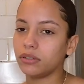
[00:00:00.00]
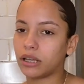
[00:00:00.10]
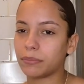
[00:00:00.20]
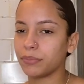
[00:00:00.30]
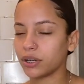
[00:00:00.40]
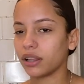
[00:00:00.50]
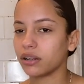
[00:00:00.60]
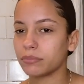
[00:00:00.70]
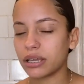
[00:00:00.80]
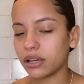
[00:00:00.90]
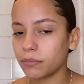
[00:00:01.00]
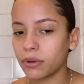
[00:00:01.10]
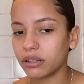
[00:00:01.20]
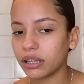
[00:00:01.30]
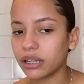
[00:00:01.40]
I put a lot of makeup
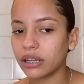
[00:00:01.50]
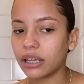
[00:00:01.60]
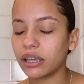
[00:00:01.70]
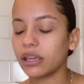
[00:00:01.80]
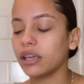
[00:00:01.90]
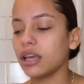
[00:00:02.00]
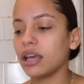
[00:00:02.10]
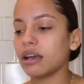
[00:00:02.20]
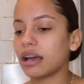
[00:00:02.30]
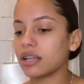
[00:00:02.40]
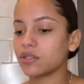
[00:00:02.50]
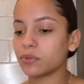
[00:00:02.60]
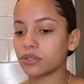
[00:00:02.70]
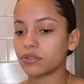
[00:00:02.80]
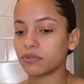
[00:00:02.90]
on that day, I do a
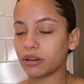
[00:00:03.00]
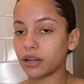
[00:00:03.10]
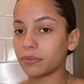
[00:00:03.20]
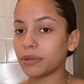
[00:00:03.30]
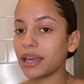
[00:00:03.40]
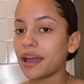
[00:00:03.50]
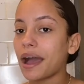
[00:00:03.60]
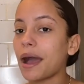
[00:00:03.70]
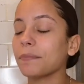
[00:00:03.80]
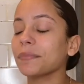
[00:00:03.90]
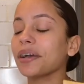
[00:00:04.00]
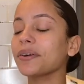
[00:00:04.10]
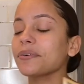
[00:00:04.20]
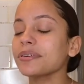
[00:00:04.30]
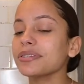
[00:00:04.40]
scrub. I'm not
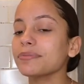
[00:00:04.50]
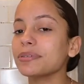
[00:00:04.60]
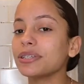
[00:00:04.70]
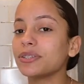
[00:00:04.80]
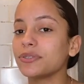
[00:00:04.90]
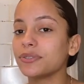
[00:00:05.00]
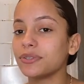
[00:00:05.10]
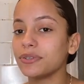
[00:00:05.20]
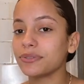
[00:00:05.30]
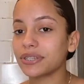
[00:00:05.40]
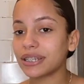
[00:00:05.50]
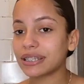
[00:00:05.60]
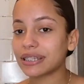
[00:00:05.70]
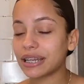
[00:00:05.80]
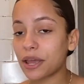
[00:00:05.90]
going to be using
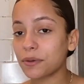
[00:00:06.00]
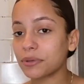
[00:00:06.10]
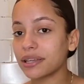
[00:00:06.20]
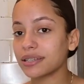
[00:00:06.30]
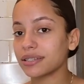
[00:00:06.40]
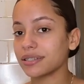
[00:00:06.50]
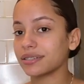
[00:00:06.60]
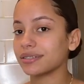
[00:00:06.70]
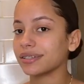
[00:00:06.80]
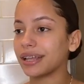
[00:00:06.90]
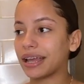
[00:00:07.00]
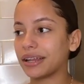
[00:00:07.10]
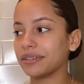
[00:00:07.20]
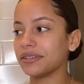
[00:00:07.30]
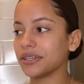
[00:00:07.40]
this today because I
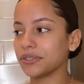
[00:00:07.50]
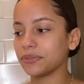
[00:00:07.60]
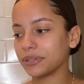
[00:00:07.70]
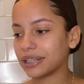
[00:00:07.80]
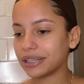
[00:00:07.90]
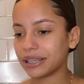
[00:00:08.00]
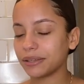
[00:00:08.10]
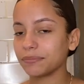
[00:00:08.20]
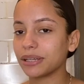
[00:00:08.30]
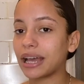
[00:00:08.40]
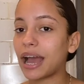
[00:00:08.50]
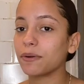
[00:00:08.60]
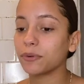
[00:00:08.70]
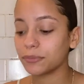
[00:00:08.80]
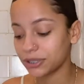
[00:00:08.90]
didn't do anything, but I
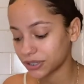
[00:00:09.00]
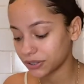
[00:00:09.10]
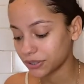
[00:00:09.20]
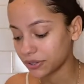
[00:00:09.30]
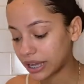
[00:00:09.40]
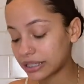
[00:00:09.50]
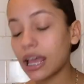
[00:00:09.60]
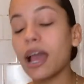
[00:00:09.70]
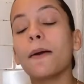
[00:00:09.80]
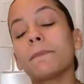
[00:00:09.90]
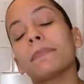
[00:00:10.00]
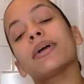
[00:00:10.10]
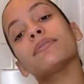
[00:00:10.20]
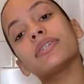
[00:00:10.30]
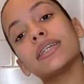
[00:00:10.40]
will be showing you guys my
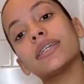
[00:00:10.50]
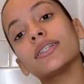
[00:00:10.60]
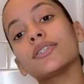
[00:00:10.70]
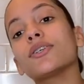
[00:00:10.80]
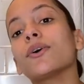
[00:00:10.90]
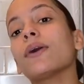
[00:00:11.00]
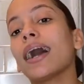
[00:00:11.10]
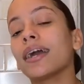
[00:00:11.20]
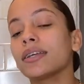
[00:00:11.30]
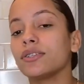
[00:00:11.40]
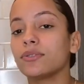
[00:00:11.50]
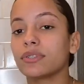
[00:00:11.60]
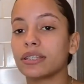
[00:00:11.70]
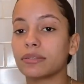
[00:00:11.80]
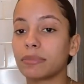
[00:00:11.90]
routine. So I use
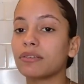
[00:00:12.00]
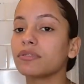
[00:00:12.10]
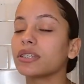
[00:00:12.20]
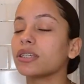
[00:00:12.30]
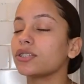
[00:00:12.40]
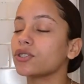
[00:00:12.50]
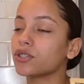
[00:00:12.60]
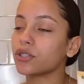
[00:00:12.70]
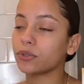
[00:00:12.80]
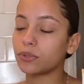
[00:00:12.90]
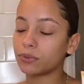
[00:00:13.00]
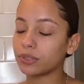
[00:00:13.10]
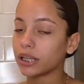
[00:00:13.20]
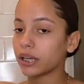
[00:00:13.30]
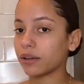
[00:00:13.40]
this in my routine, just don't use it
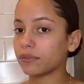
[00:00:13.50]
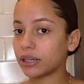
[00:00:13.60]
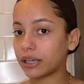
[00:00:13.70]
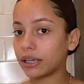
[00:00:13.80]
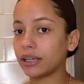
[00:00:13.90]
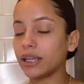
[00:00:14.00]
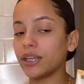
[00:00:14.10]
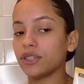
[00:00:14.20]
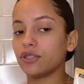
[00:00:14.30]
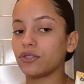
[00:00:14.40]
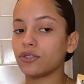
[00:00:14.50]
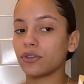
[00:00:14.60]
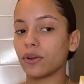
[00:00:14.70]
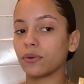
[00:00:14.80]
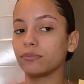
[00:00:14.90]
like every day, just, you
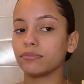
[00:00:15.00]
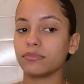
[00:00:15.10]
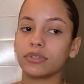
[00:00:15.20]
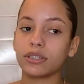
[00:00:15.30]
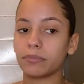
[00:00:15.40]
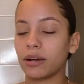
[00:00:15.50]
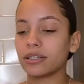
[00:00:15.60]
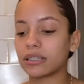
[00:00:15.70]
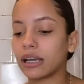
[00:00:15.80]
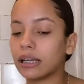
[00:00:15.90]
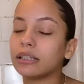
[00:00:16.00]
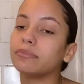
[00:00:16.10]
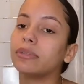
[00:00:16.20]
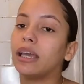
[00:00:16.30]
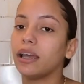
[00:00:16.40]
know, once upon a time.
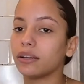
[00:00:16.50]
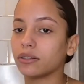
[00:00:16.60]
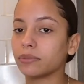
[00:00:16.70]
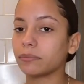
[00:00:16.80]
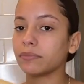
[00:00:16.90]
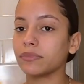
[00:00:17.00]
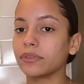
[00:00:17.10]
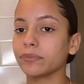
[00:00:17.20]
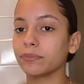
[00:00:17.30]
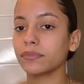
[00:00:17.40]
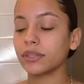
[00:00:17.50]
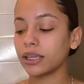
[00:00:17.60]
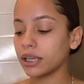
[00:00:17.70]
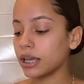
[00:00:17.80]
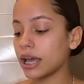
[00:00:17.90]
And um,
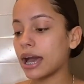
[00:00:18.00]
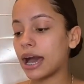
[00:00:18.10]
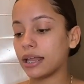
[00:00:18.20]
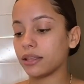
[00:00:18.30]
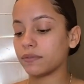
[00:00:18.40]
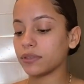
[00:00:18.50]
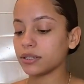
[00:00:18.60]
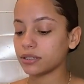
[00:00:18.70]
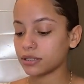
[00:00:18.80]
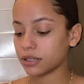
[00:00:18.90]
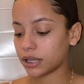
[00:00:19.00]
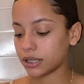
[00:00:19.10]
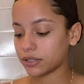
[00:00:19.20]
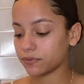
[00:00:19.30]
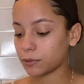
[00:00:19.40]
I love this.
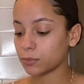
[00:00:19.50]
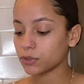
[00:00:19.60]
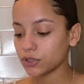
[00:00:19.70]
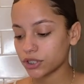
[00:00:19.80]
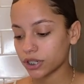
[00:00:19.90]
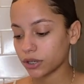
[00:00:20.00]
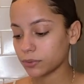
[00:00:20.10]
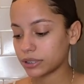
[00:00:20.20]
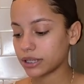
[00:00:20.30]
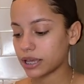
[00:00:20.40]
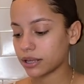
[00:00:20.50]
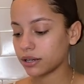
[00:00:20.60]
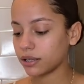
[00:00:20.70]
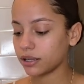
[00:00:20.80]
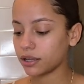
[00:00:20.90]
It's from Neutrogena once again.
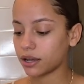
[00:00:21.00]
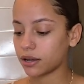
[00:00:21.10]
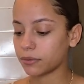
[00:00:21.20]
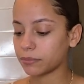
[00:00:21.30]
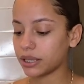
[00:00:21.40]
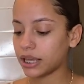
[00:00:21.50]
Um,